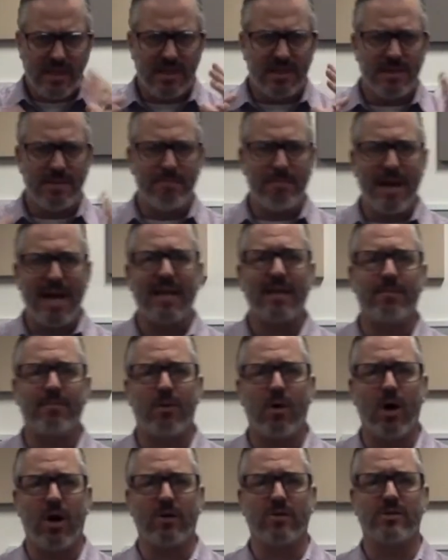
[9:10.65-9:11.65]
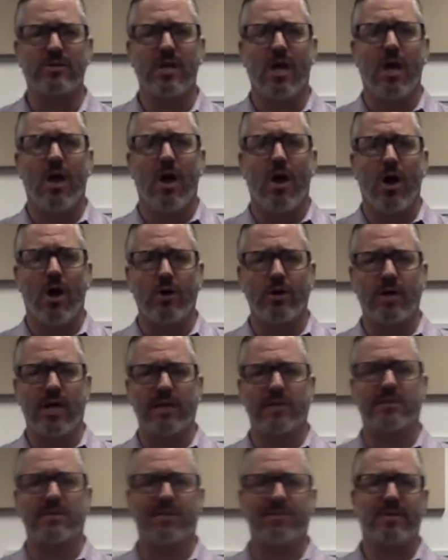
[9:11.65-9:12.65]
the mallet parts are
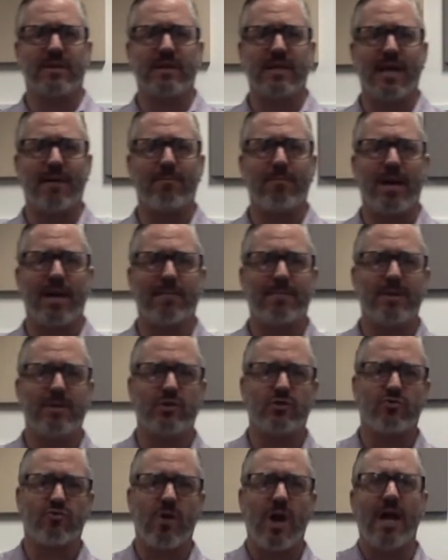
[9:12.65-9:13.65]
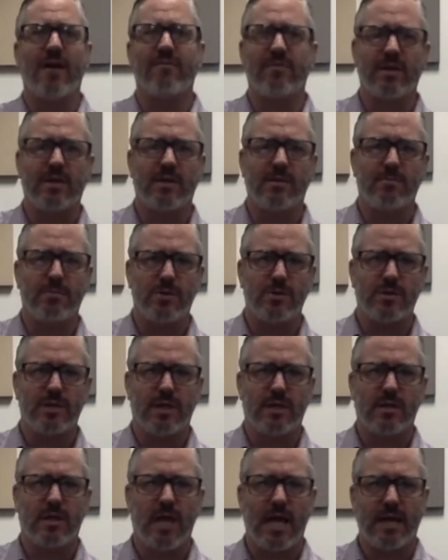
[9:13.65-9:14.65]
not something that might be driving the music
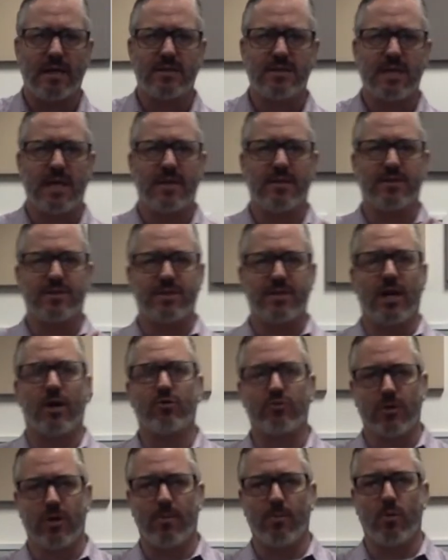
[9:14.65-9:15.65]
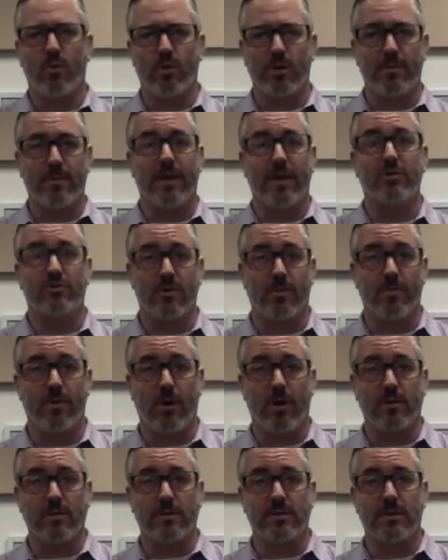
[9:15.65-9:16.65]
like, say, the snare drum or the bass drum
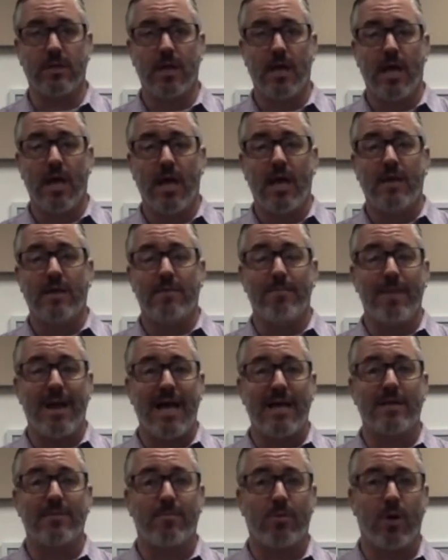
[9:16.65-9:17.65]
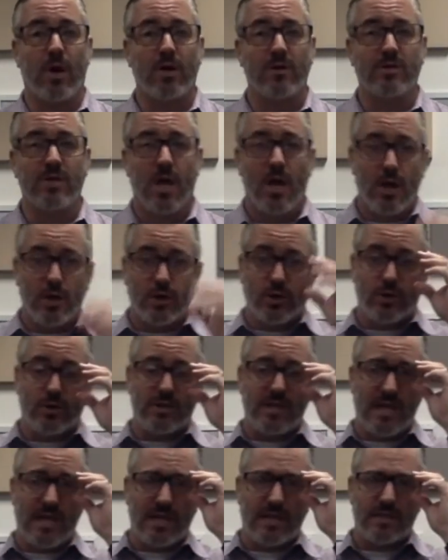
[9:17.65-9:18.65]
parts. The mallet parts, you're
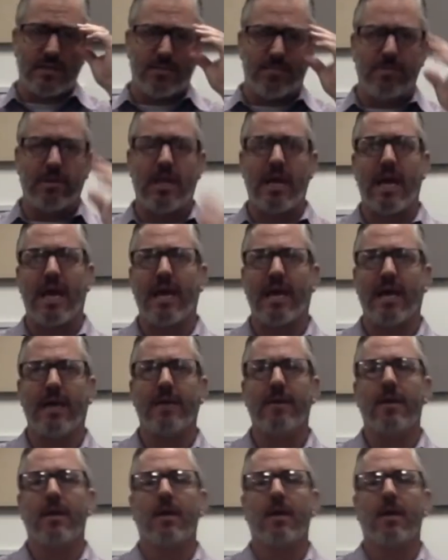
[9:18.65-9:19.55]
tending to play